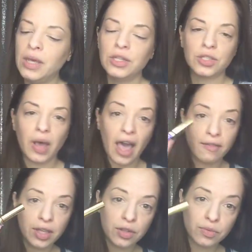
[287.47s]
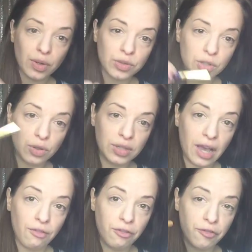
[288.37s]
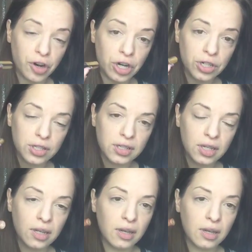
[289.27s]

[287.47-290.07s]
So having the rose gold down first